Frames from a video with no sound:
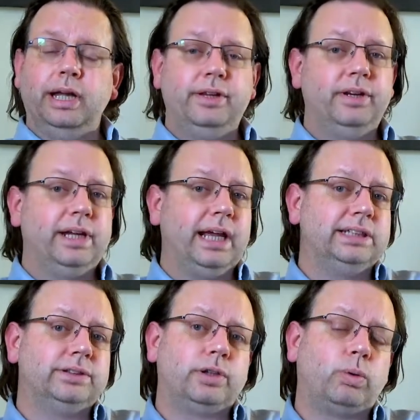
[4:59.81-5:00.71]
And in the
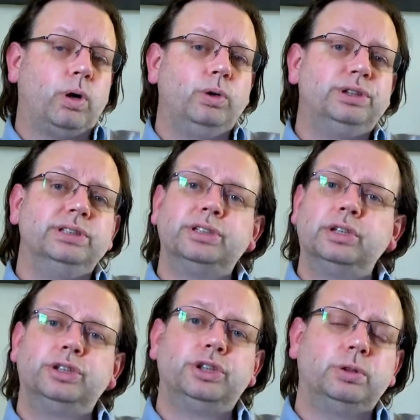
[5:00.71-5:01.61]
case of corrosion, it's
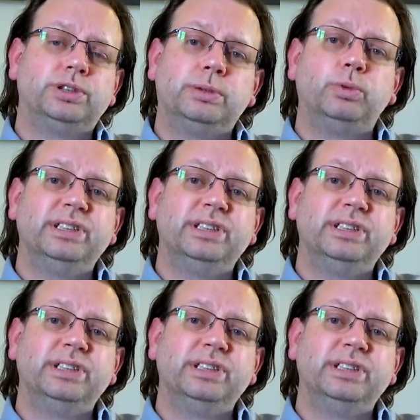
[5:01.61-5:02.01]
going to show some